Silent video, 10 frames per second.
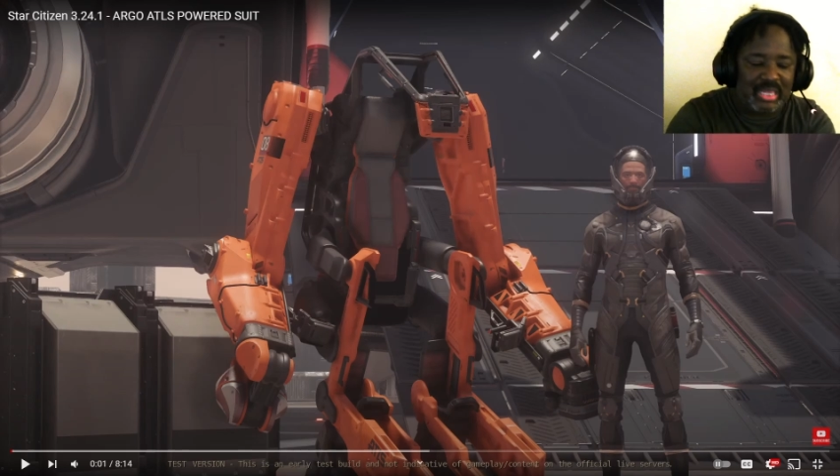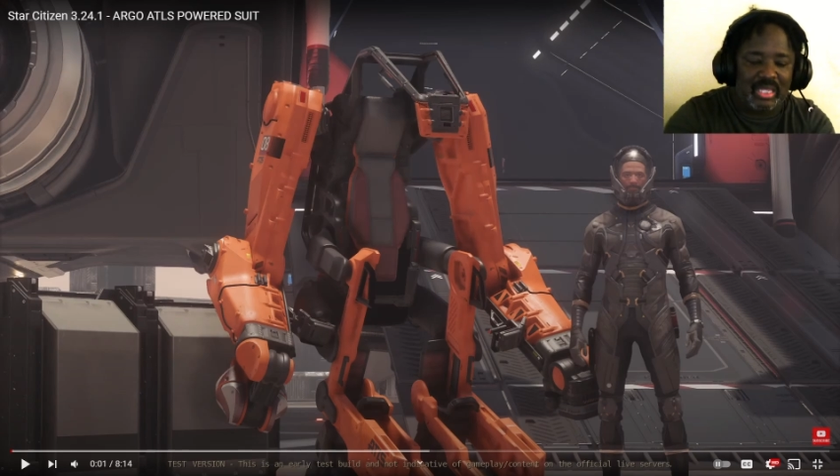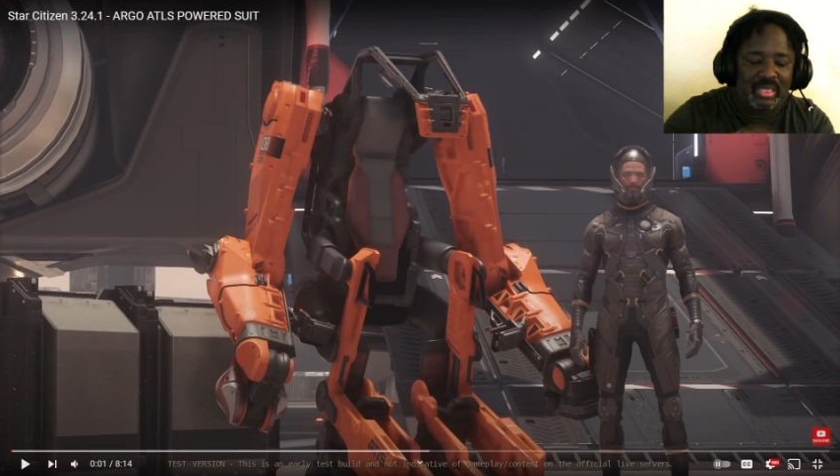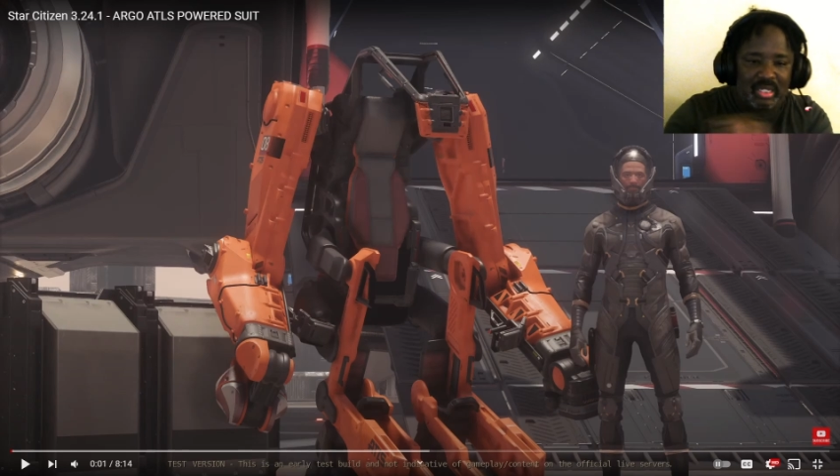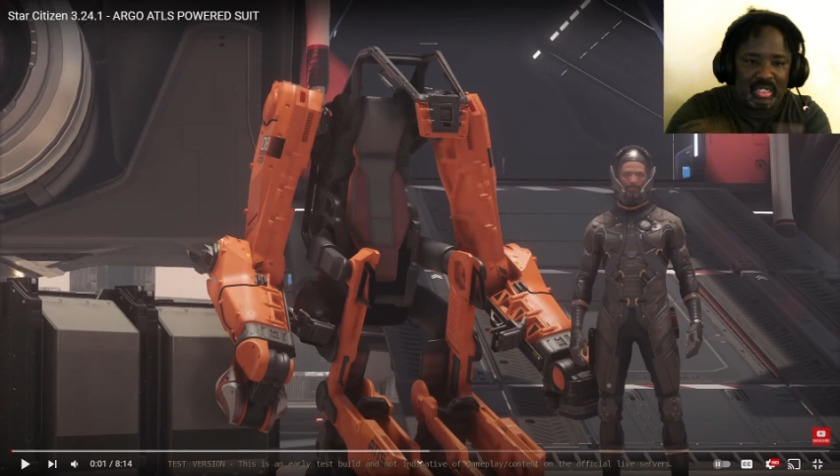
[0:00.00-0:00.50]

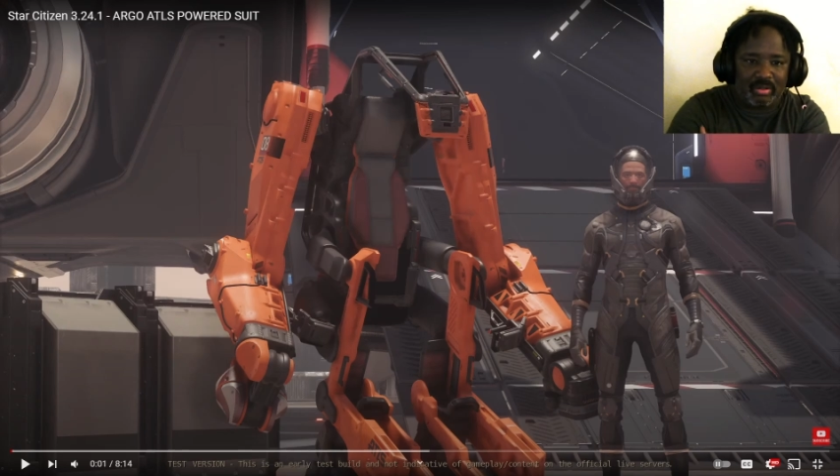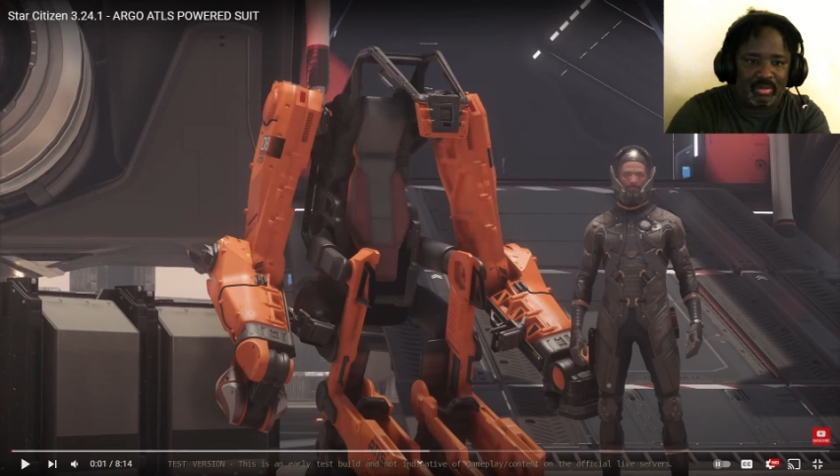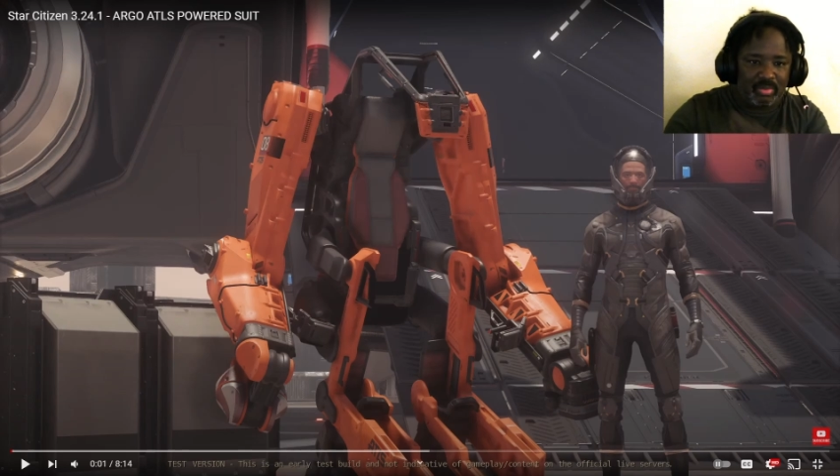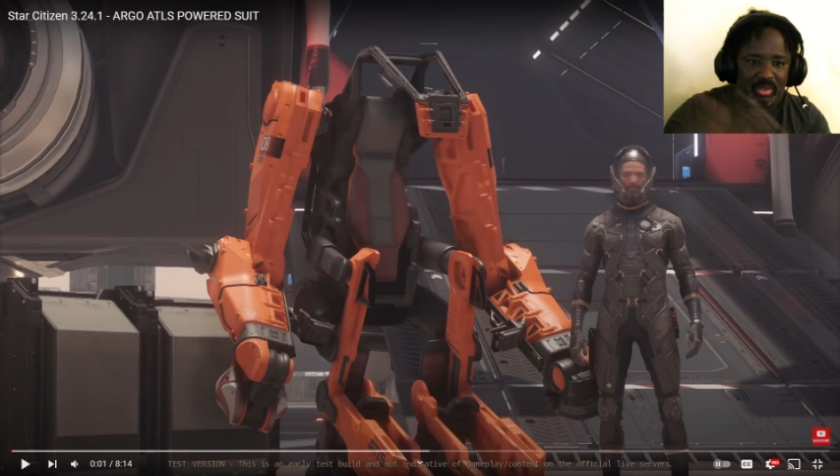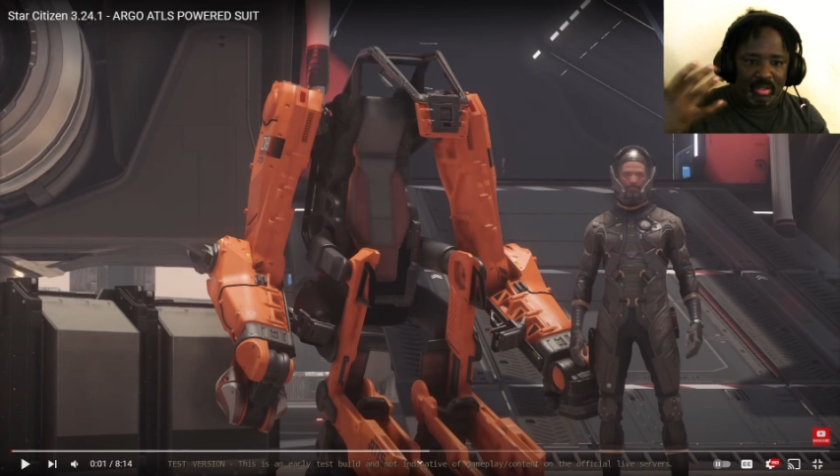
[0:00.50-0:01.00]

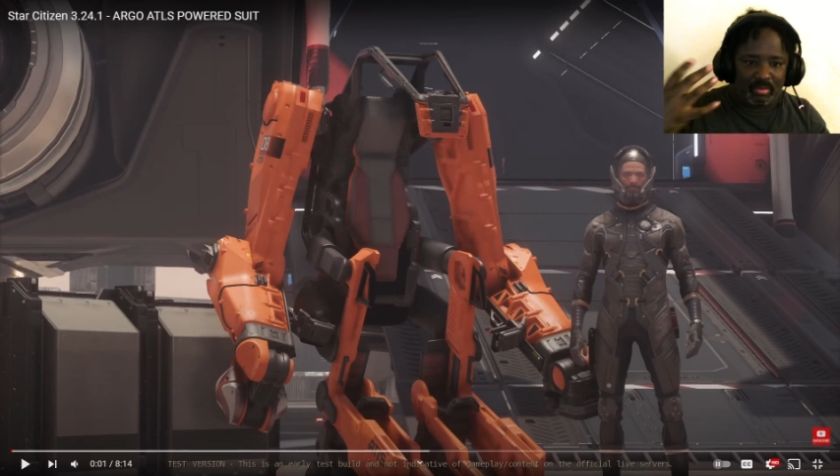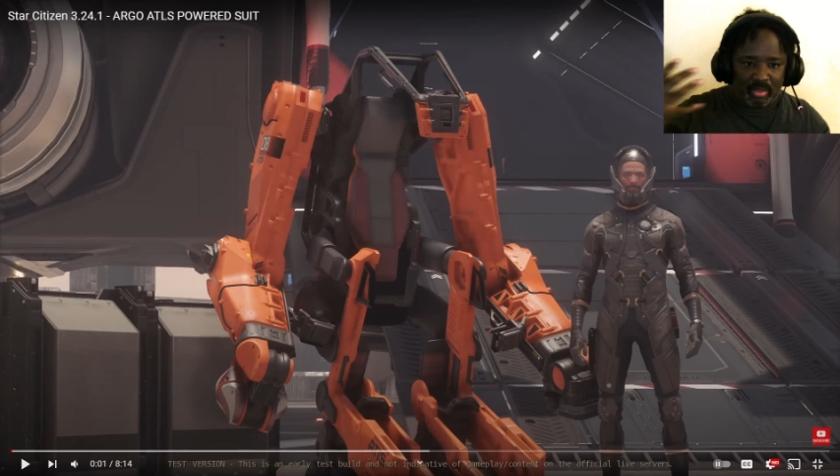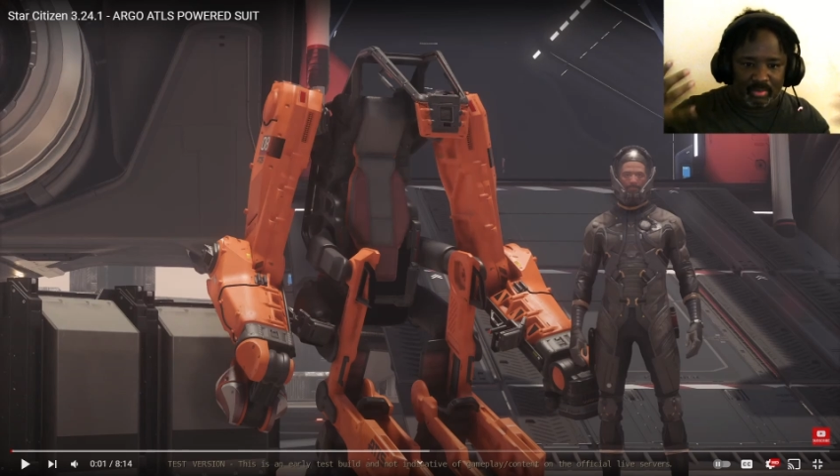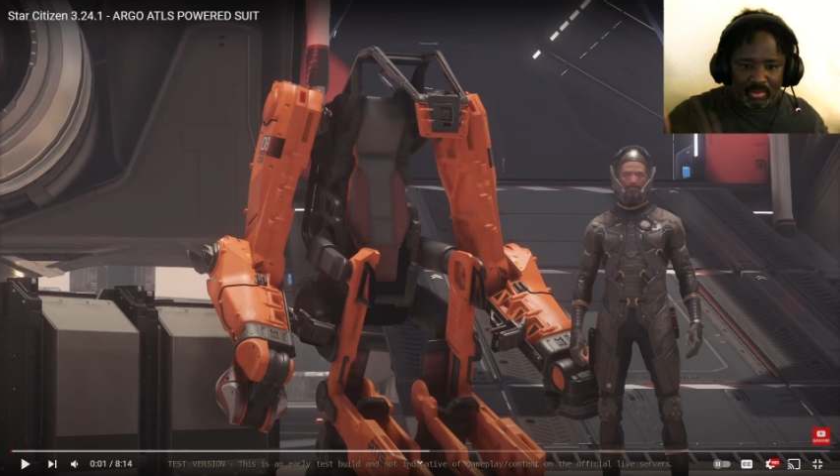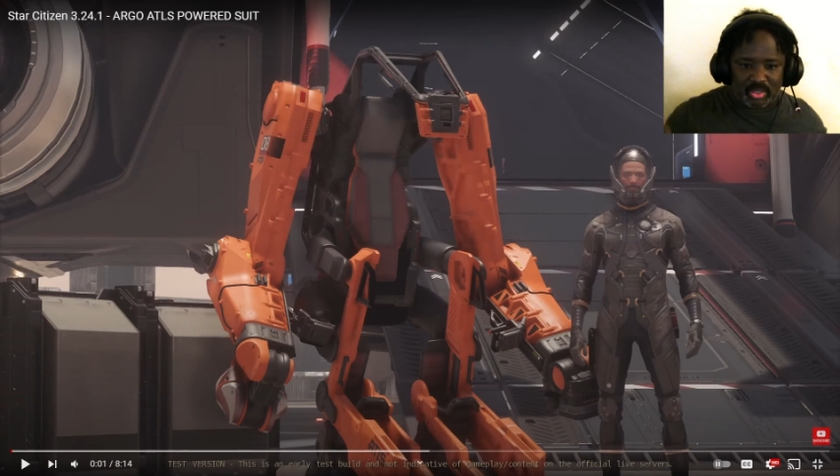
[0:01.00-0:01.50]
the